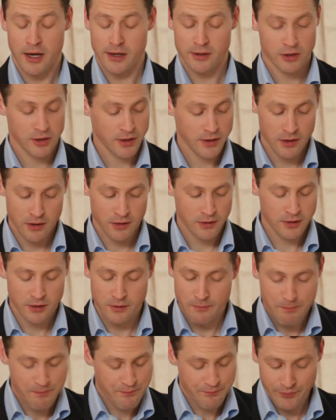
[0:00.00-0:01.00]
actually.
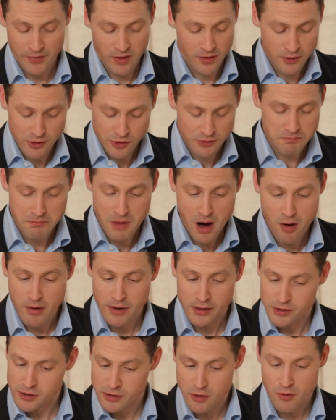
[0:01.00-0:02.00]
They just
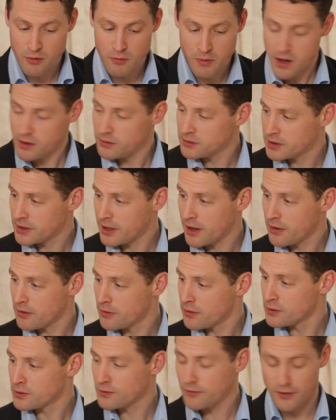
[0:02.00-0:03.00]
marry so well together,
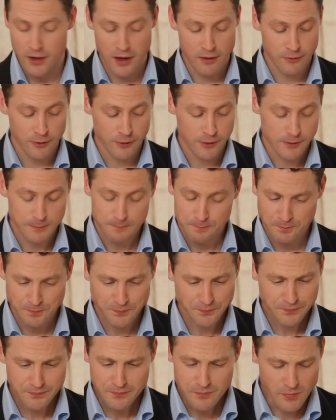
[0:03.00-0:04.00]
those flavors.
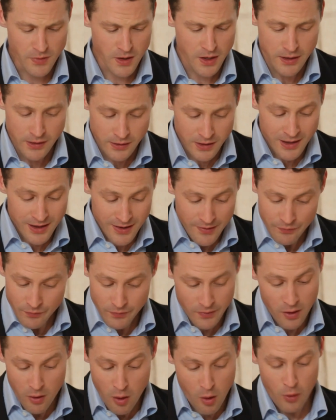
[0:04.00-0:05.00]
And
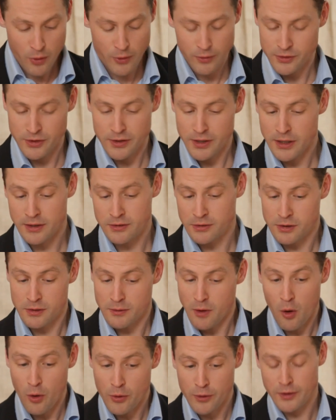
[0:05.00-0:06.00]
all those things,
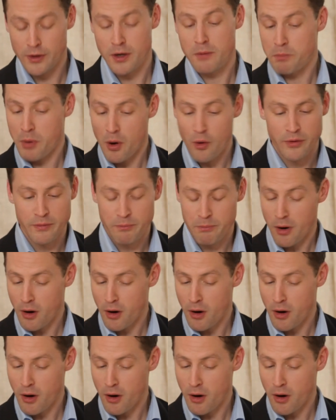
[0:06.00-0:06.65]
all the component